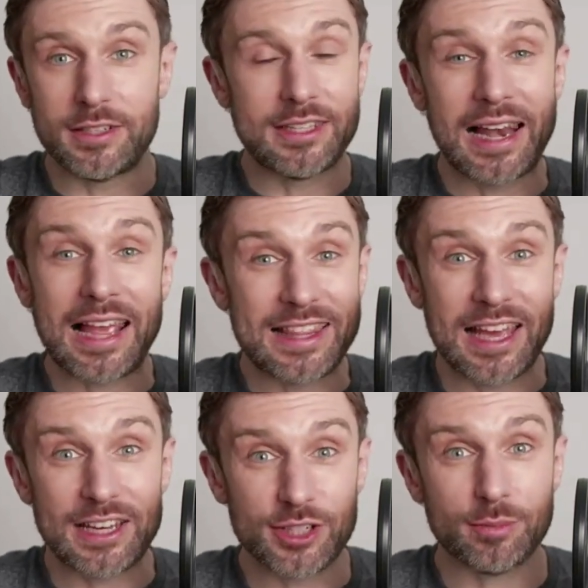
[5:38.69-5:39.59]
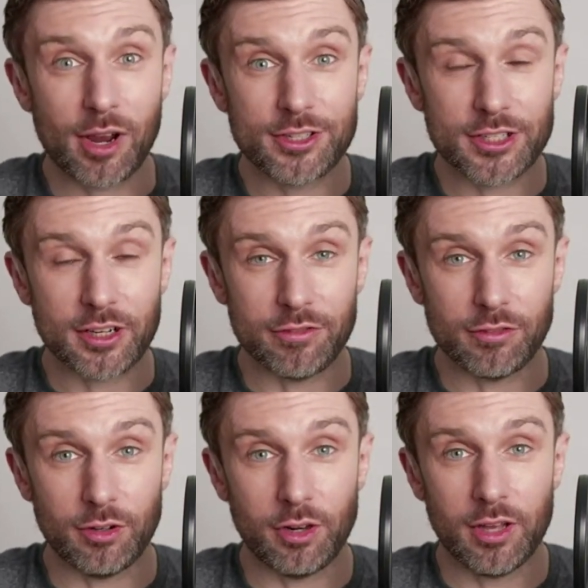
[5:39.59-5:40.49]
might delay the aging process
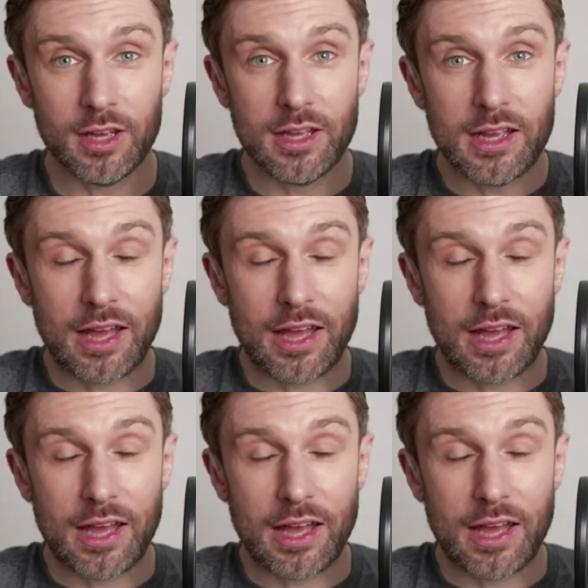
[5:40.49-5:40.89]
overall.